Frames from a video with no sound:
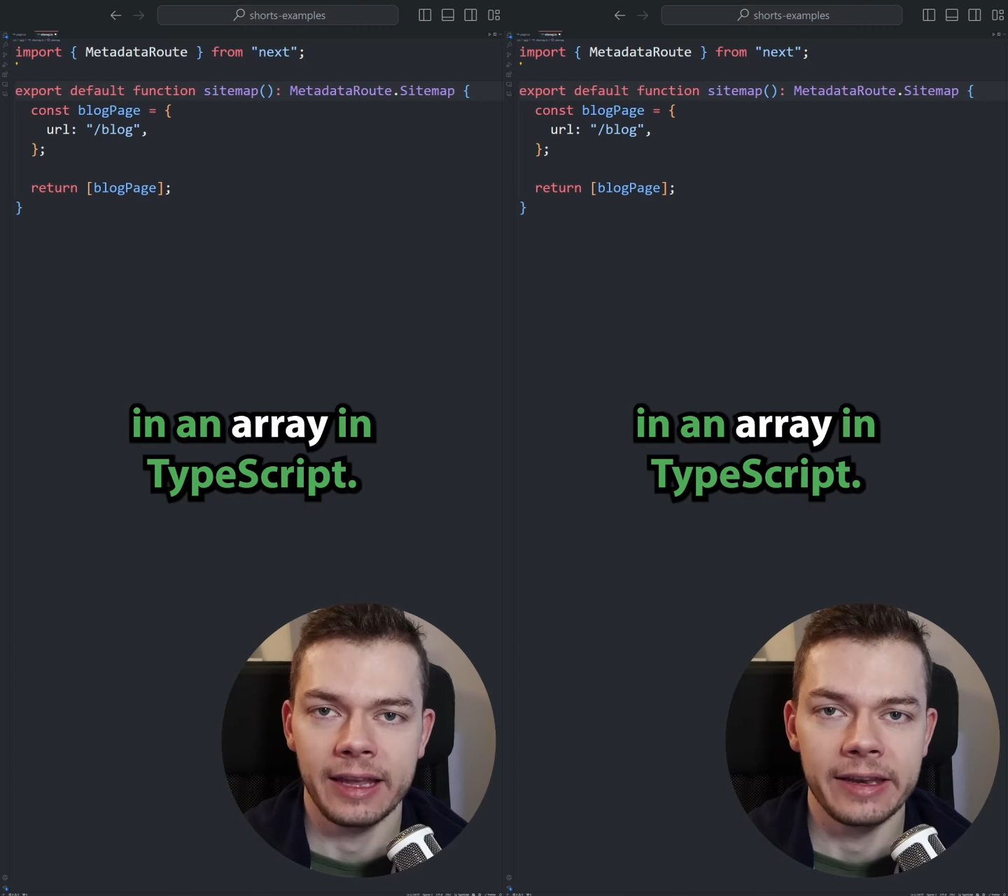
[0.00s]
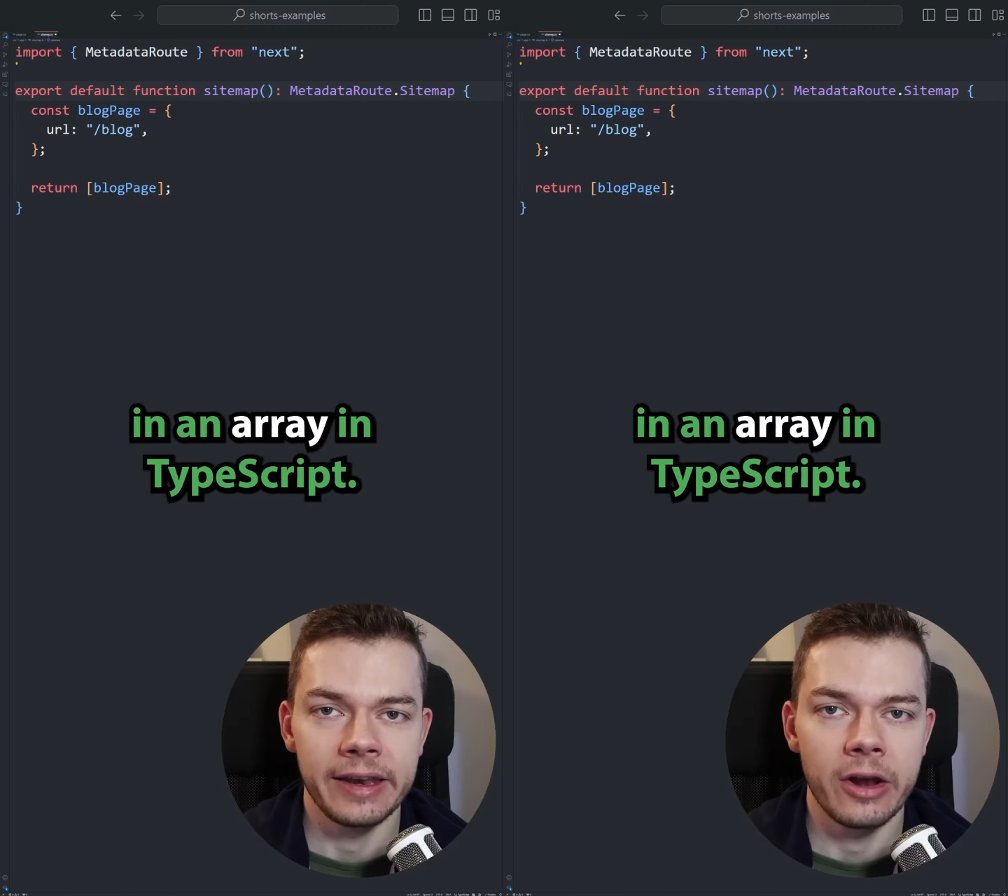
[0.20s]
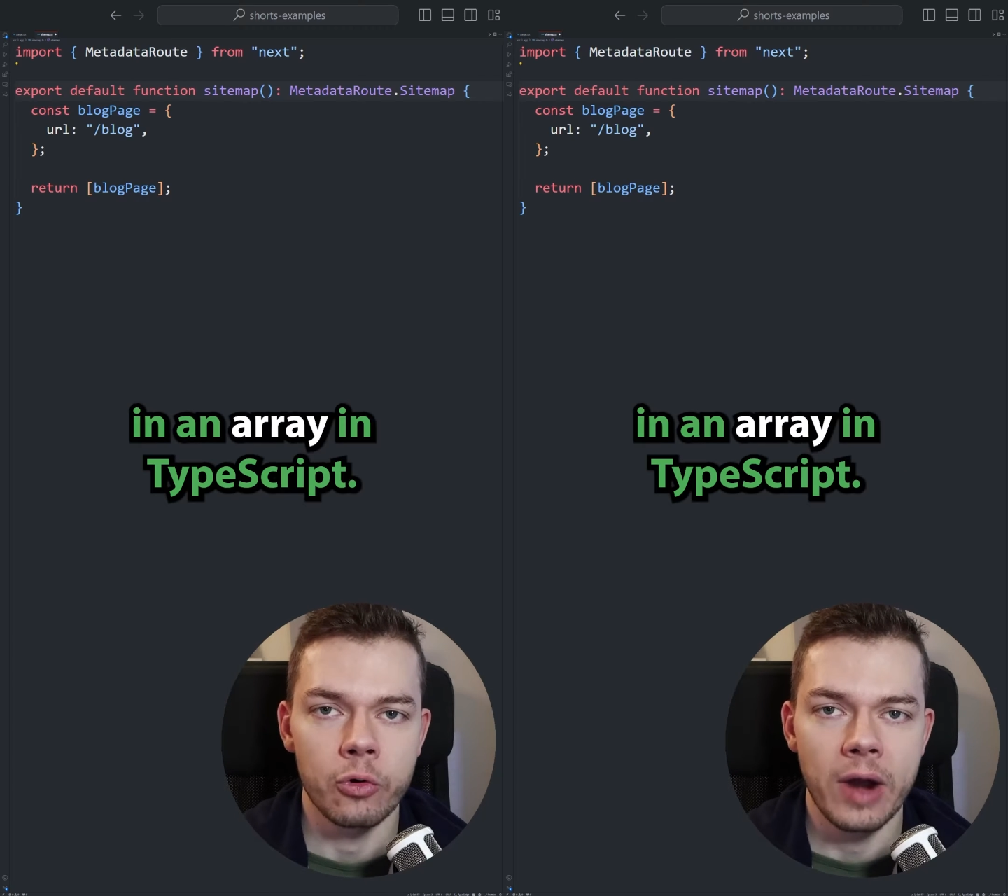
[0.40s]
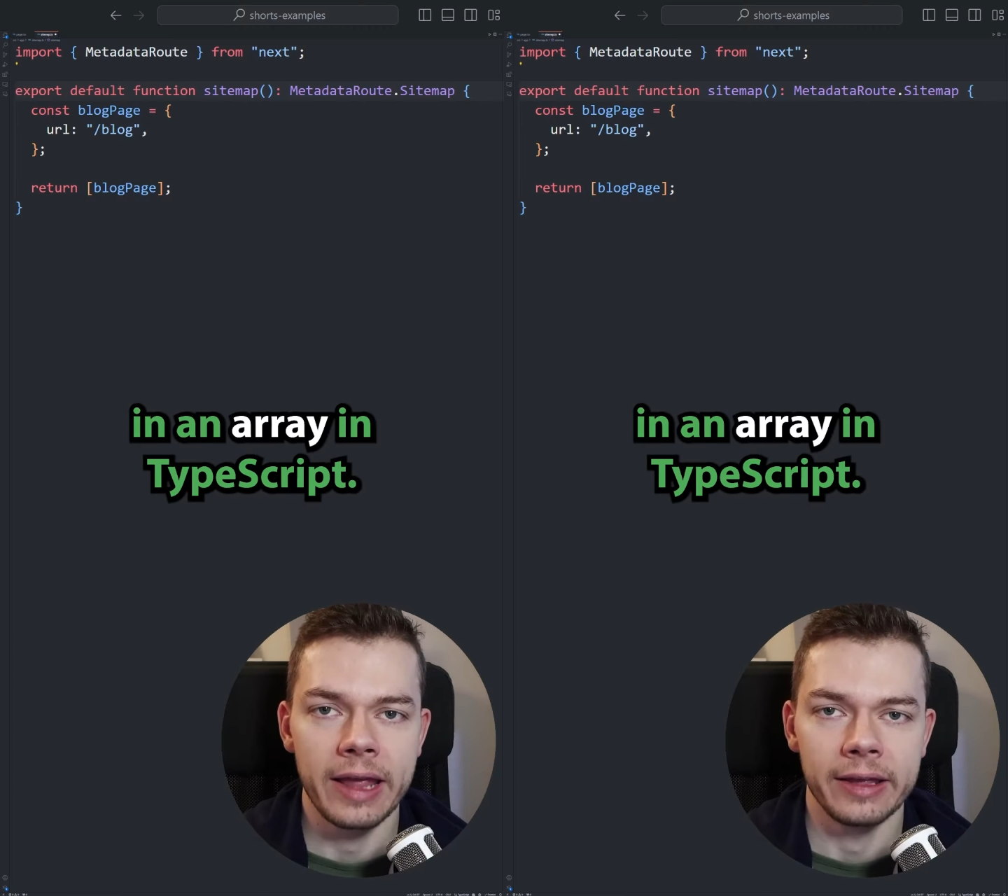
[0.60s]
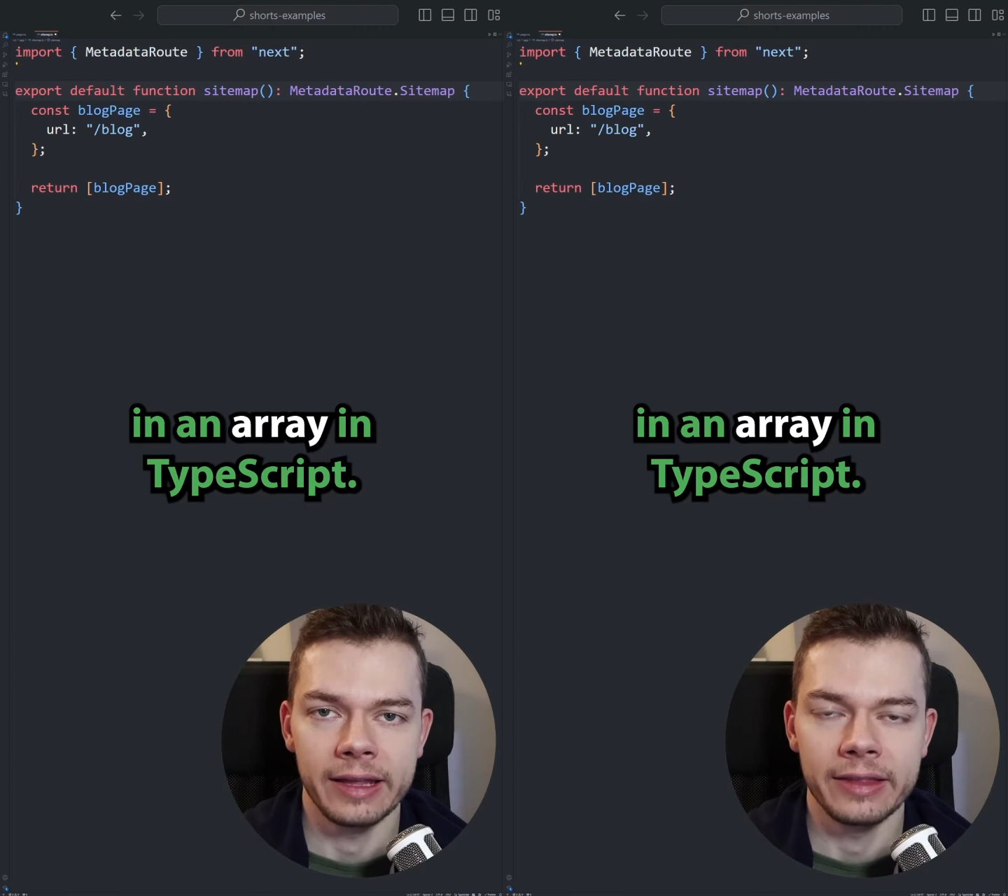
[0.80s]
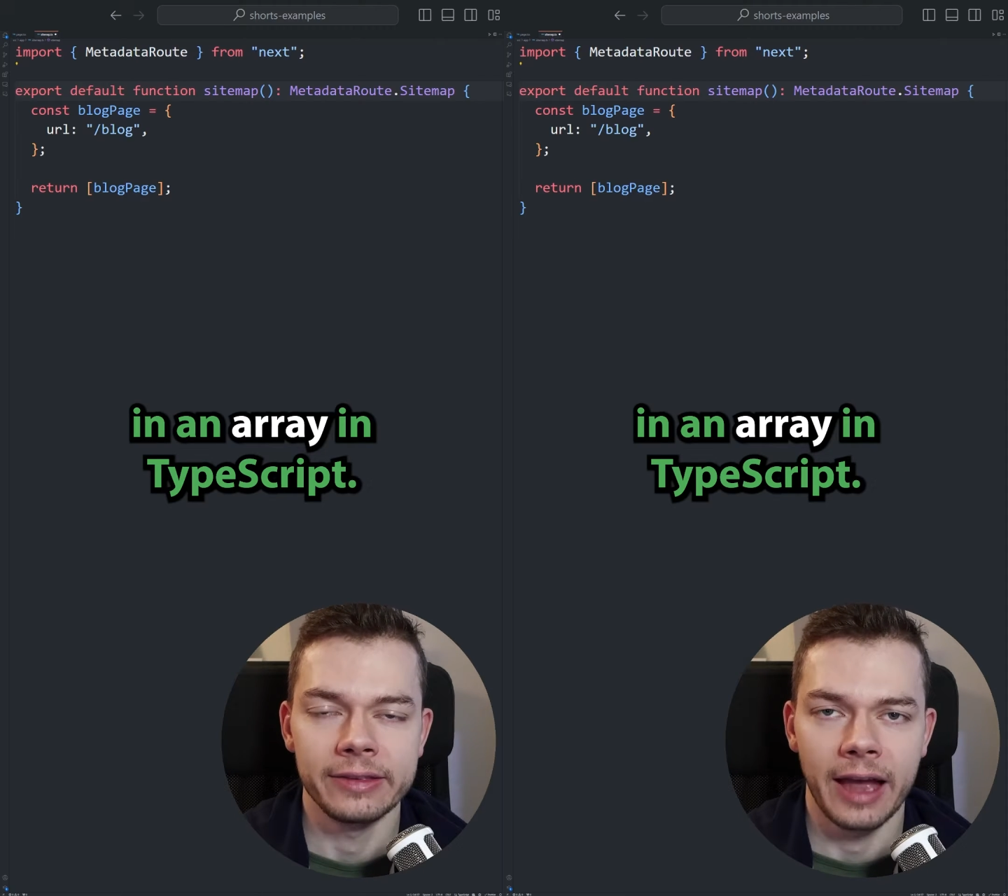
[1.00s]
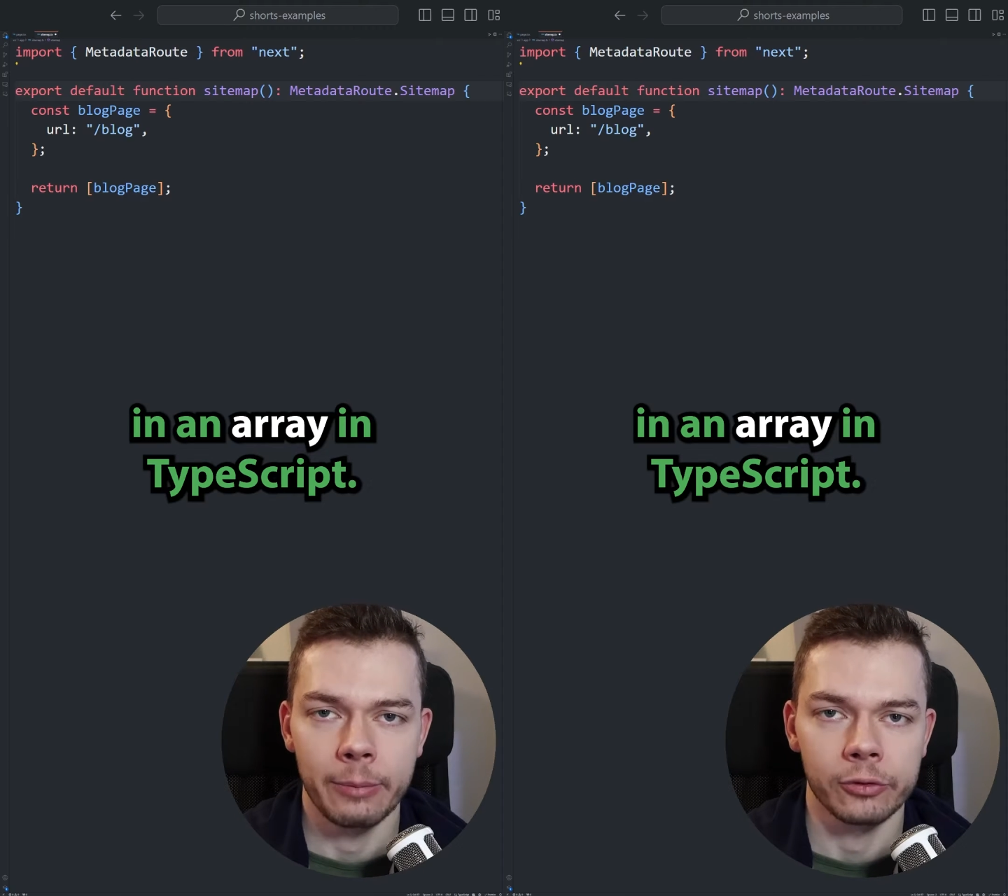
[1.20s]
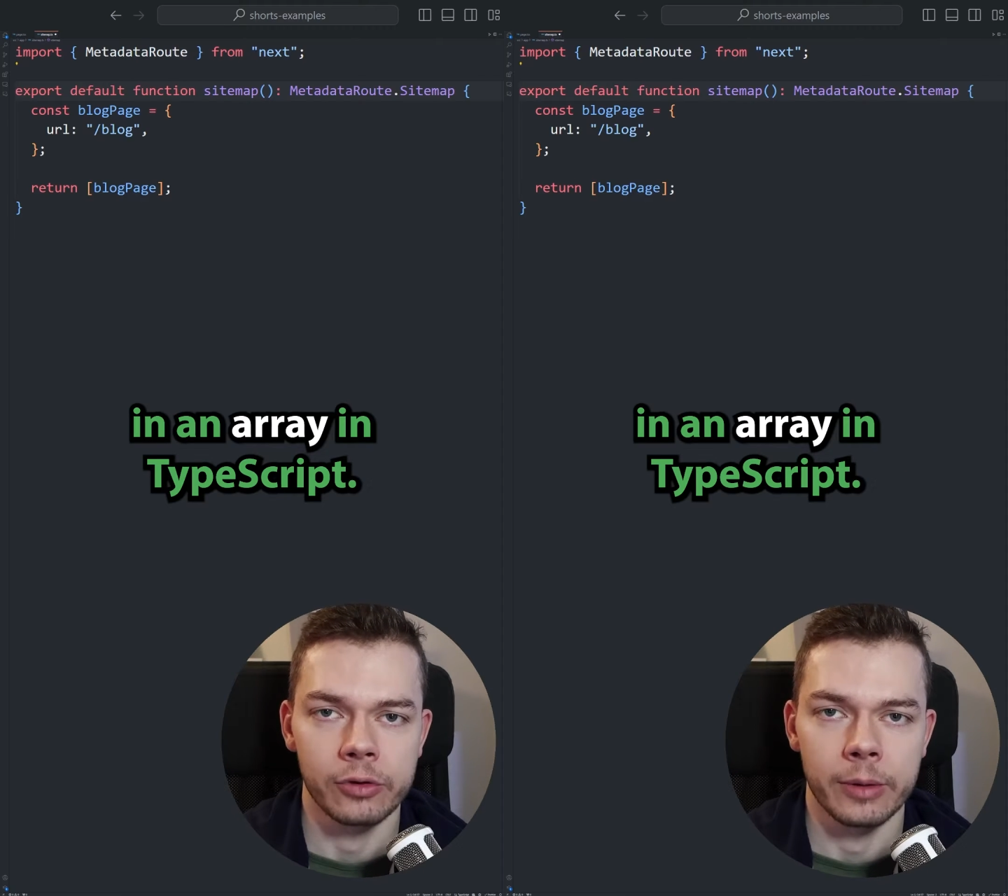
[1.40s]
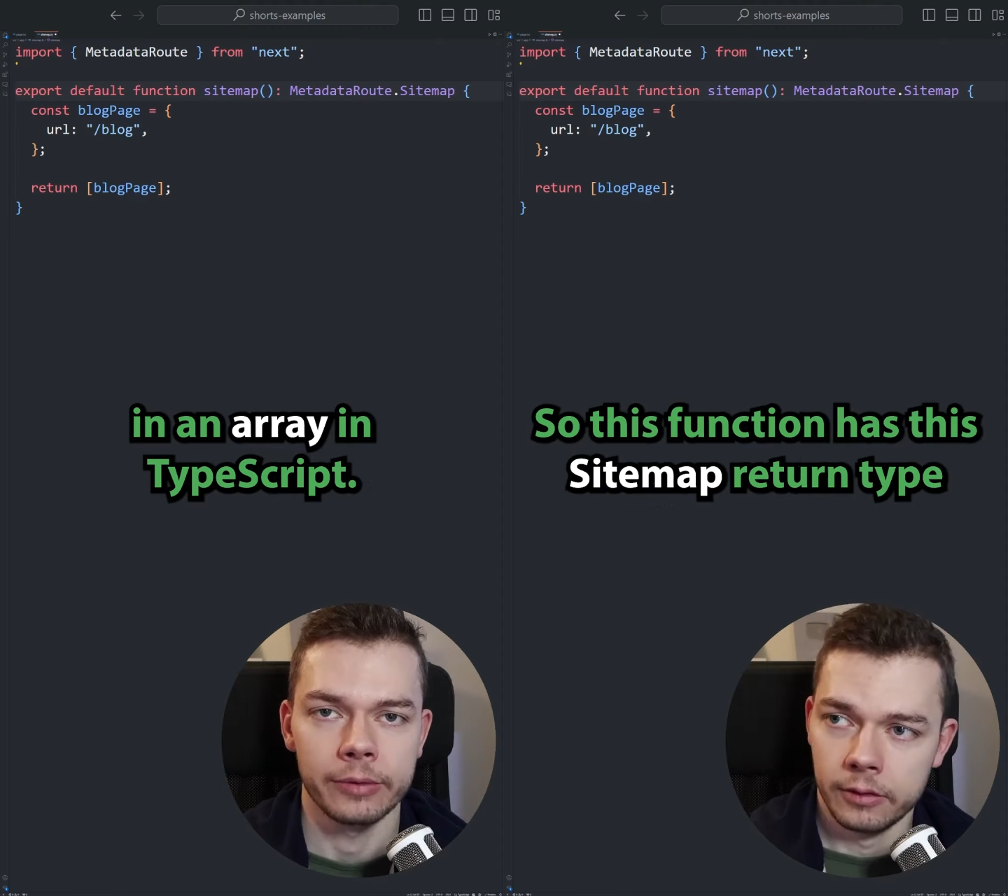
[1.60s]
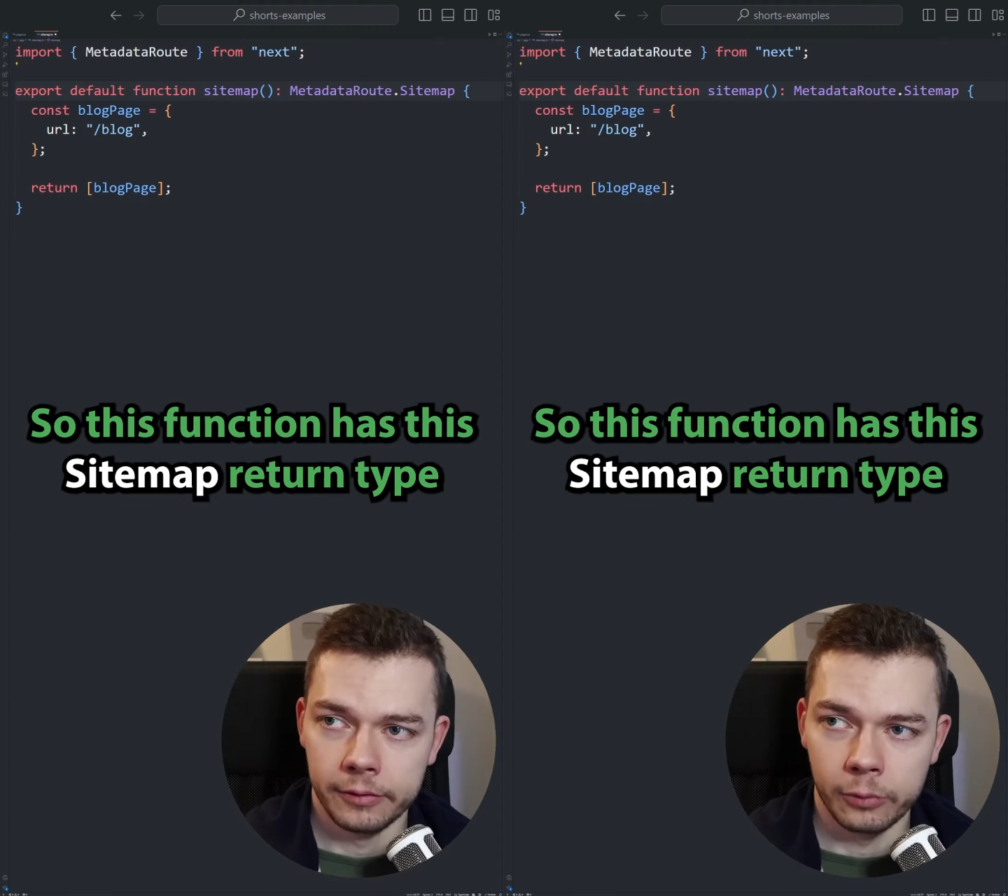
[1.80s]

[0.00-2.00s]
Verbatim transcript: in an array in TypeScript.